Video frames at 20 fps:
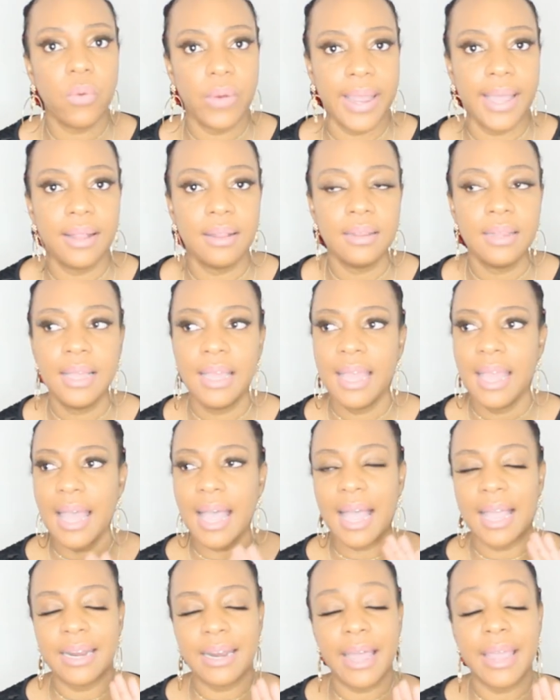oil
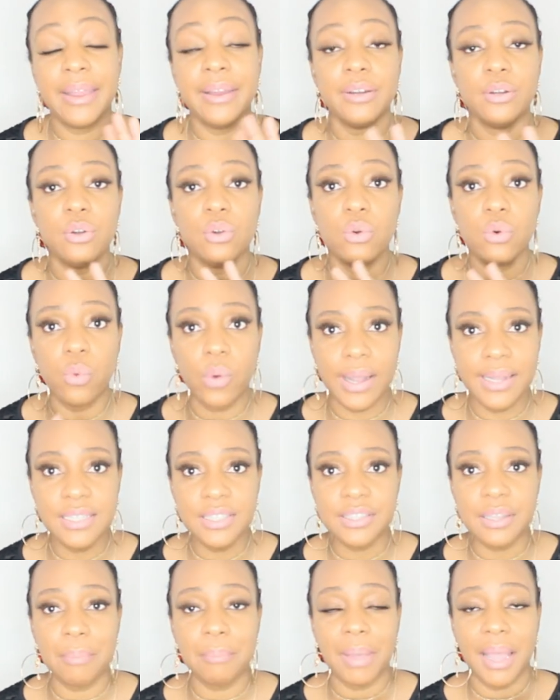and I
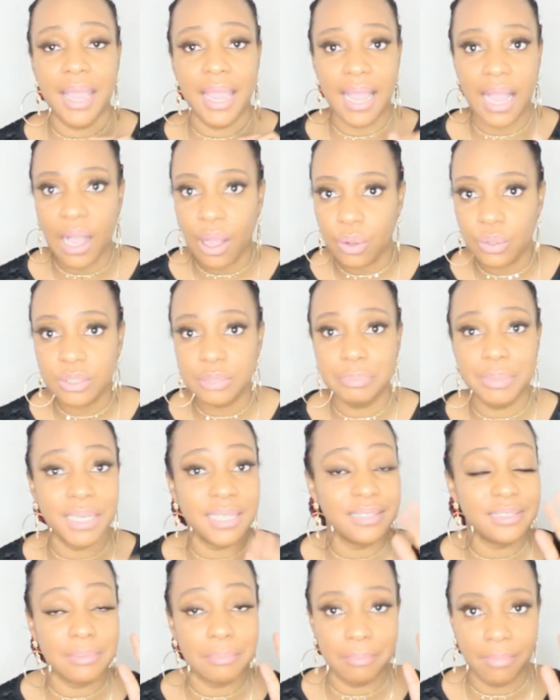anoint my house
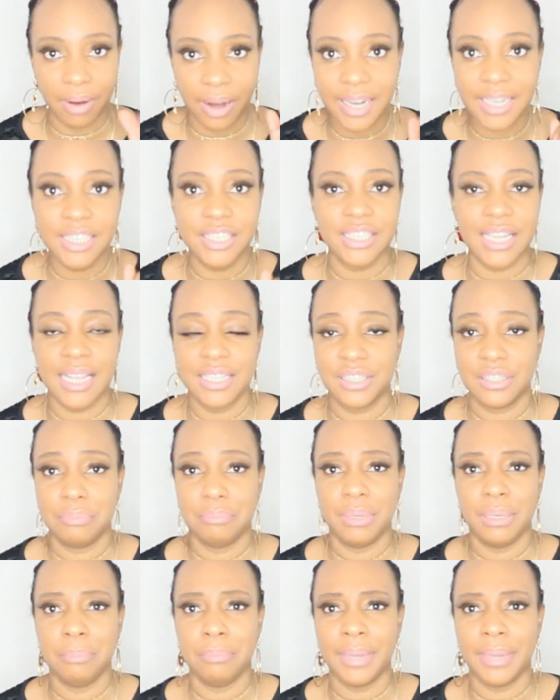because the mortgage has to be